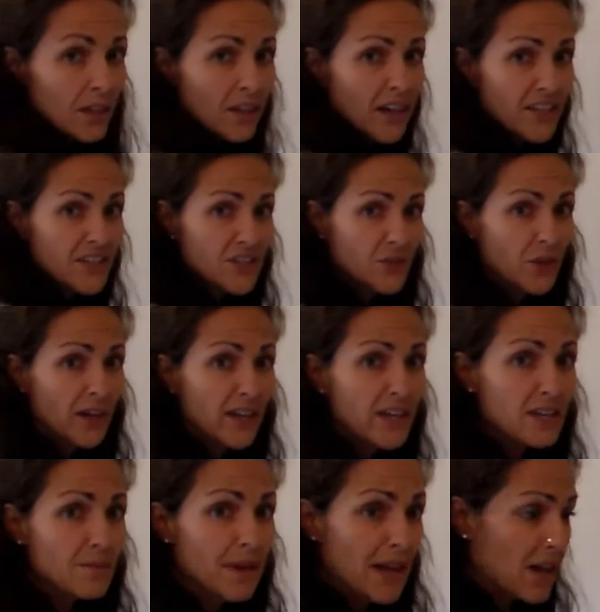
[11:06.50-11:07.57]
Alright, so I
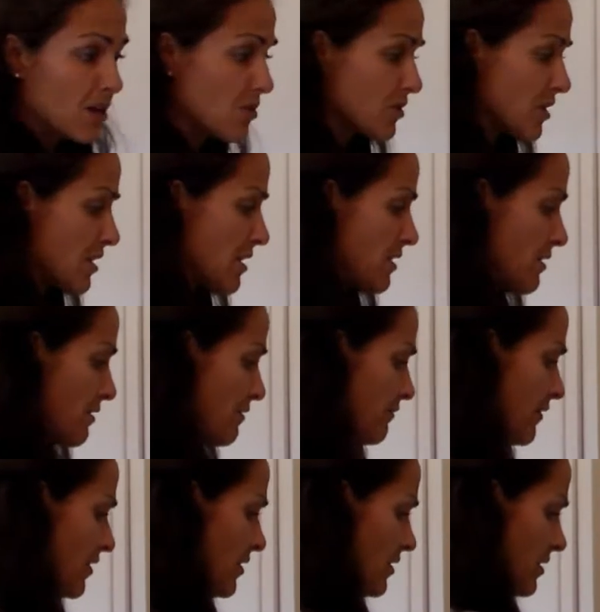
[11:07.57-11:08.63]
am out
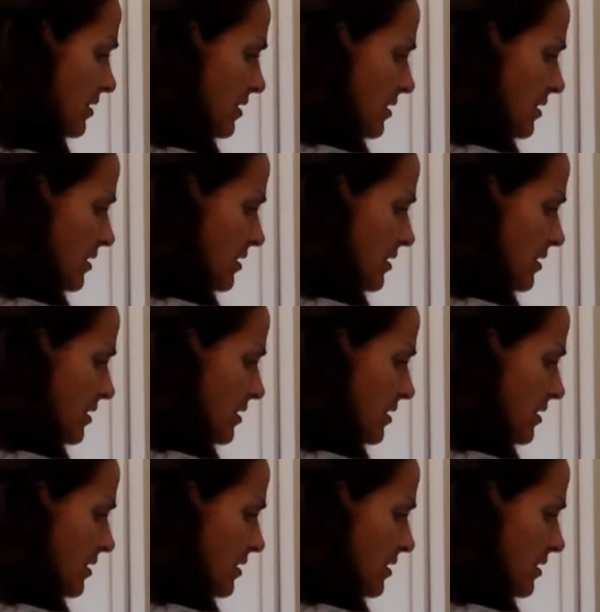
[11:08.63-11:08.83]
of